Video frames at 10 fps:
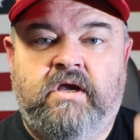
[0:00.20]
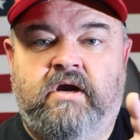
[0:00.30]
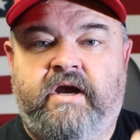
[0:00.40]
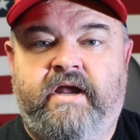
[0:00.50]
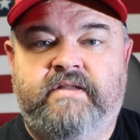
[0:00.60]

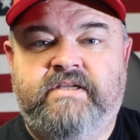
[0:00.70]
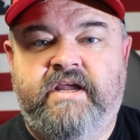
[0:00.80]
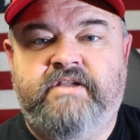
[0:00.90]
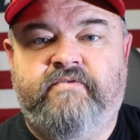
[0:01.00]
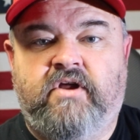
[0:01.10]
All right, on
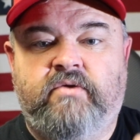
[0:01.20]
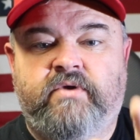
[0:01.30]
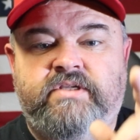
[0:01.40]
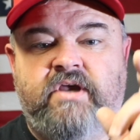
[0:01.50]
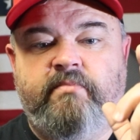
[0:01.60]
today's vlog,
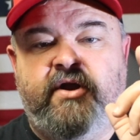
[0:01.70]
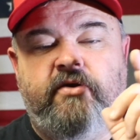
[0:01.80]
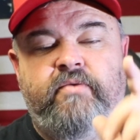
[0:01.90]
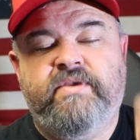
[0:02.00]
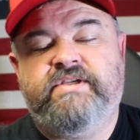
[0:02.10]
we're going to talk
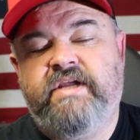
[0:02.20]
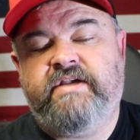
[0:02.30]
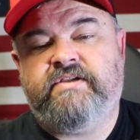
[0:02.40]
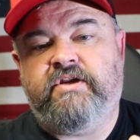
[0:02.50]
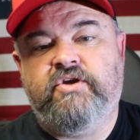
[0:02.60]
about
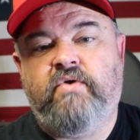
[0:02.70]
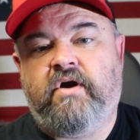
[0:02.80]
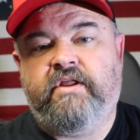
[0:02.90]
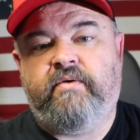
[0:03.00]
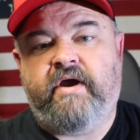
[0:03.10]
mistakes that new
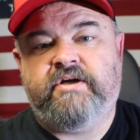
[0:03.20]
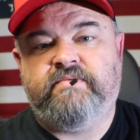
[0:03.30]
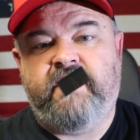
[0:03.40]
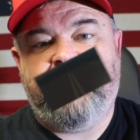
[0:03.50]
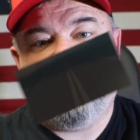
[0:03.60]
Harley riders make.